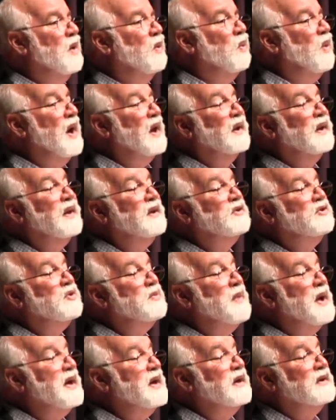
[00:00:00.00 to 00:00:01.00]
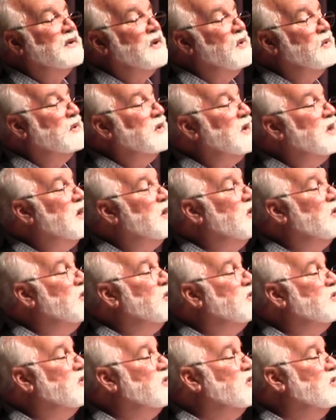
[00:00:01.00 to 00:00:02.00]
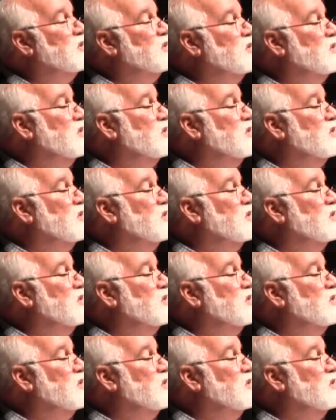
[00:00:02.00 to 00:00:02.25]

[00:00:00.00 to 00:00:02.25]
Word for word: well into my adult years